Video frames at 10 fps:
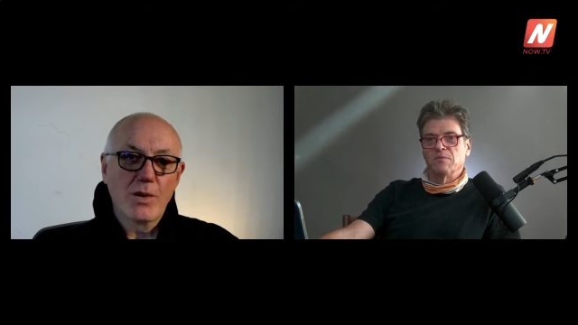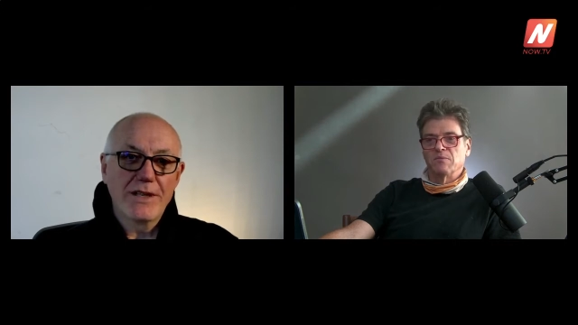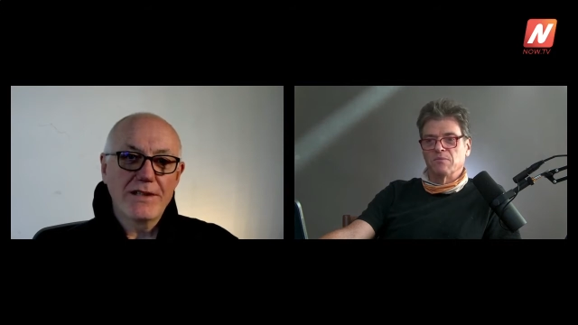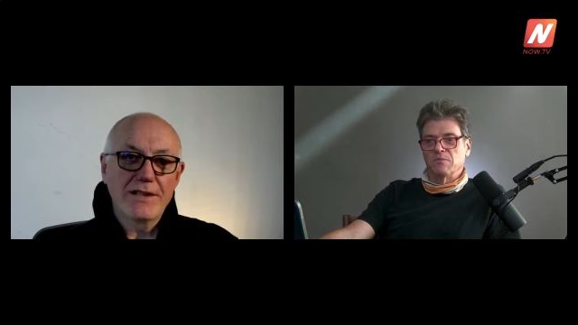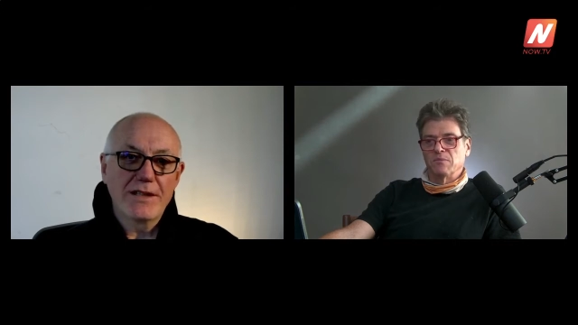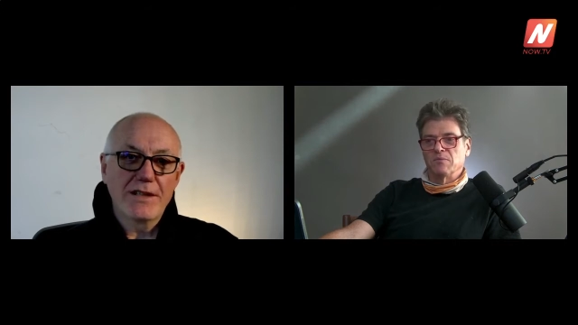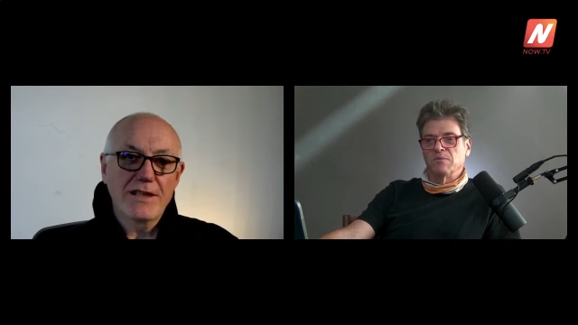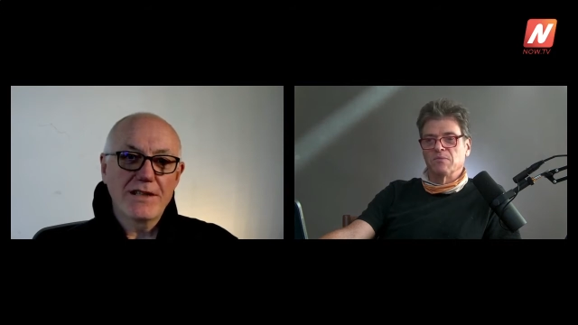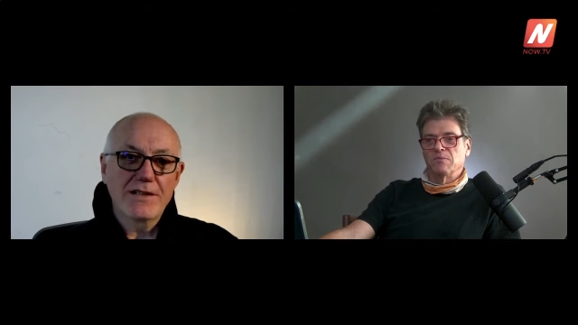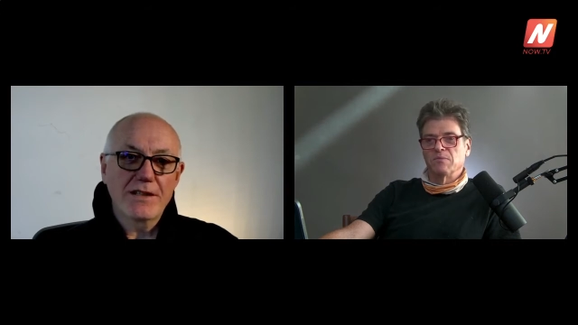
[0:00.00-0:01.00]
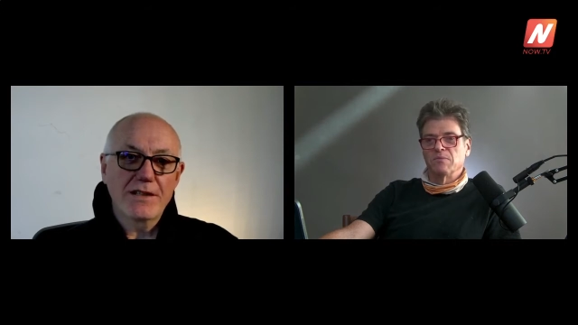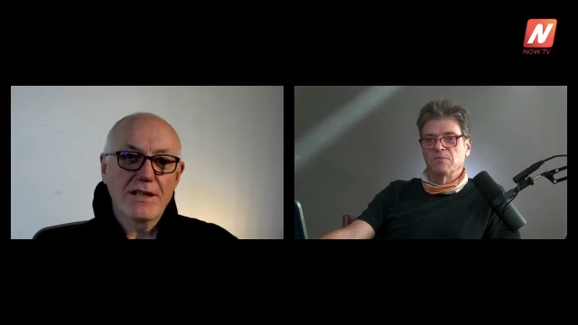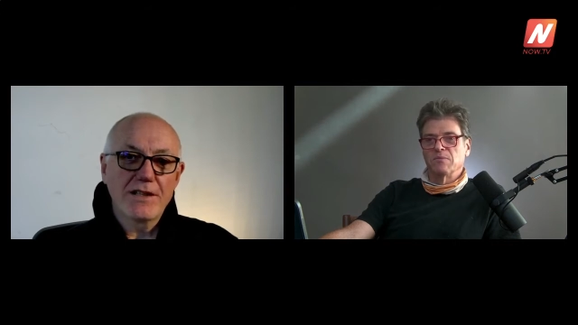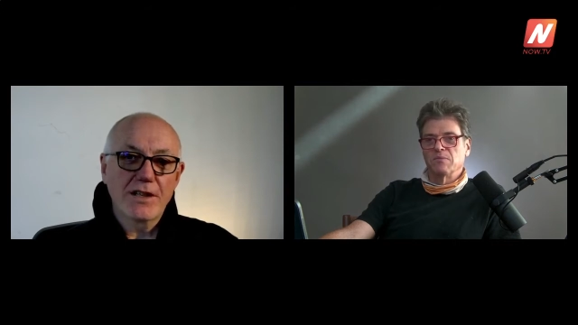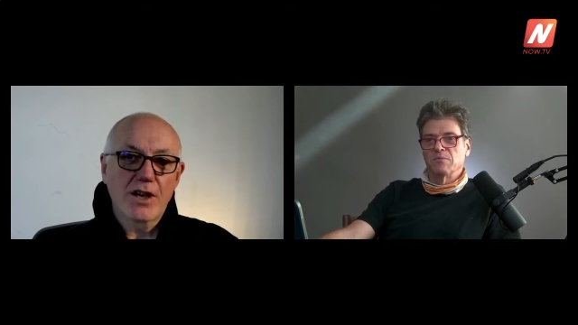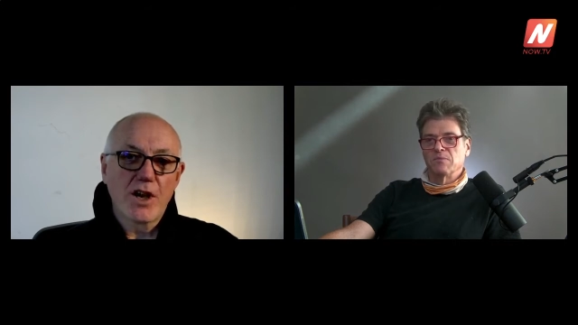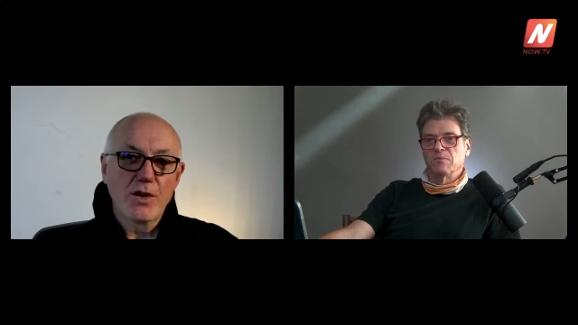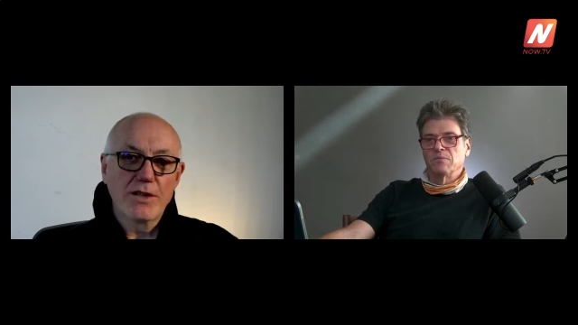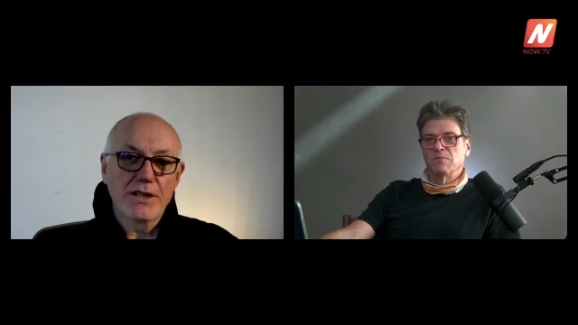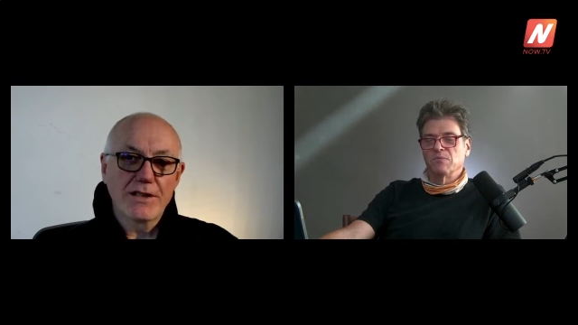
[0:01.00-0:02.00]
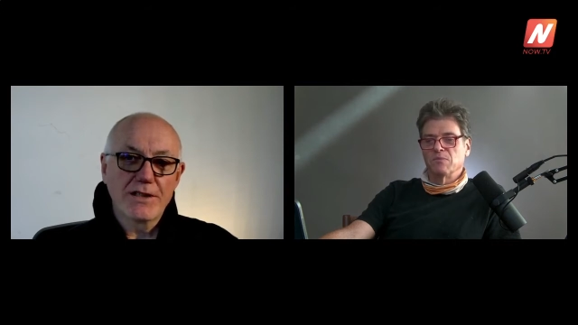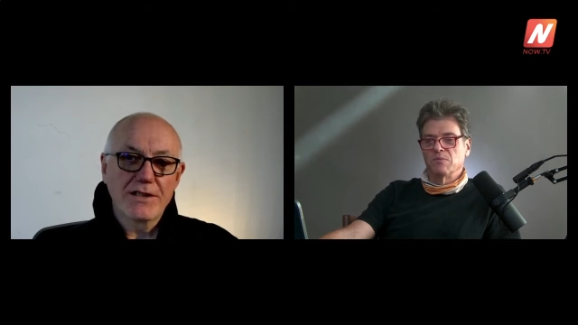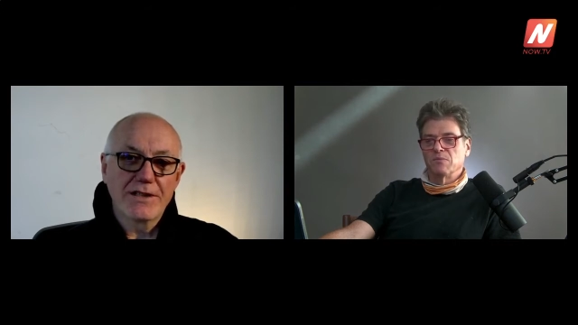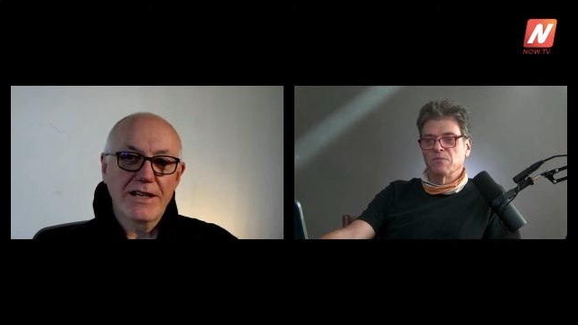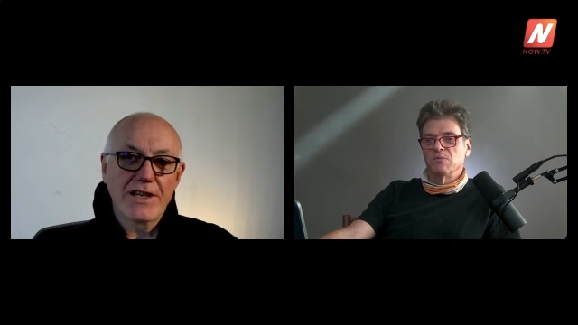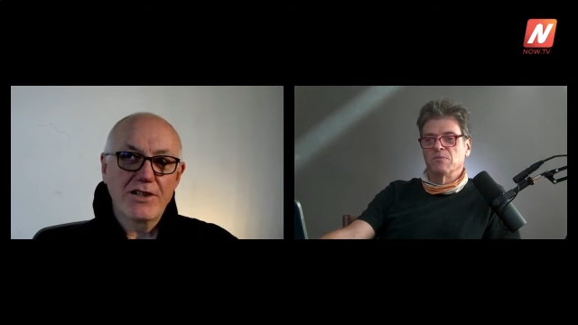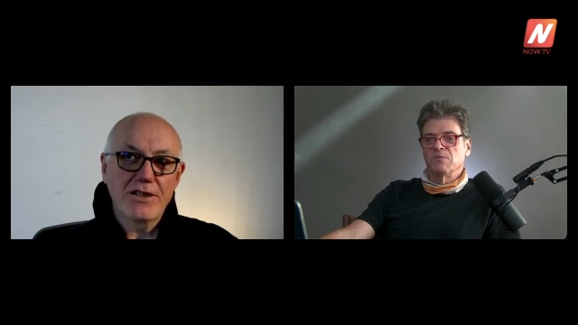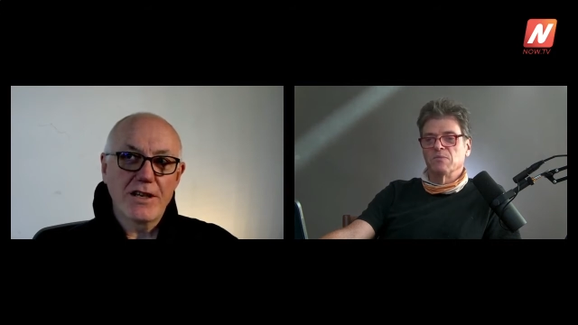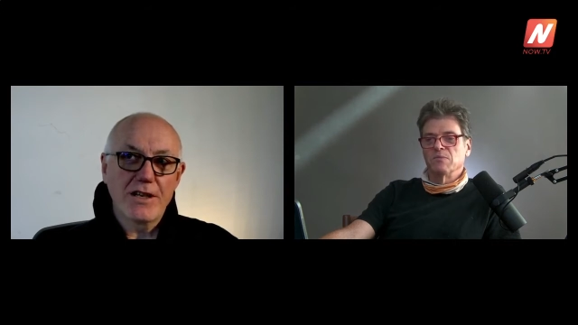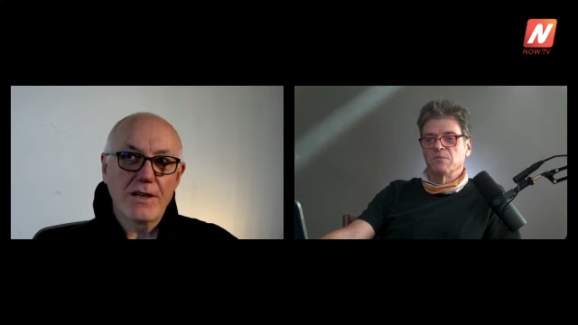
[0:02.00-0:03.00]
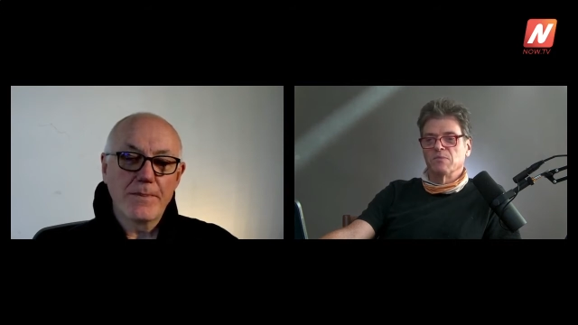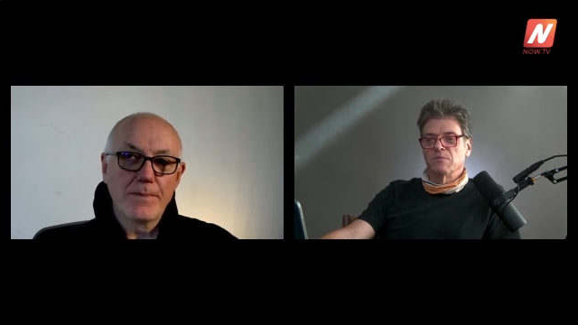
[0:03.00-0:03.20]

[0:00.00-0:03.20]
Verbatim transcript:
Speaker 1: He's a he's a he's a coder, an engineer,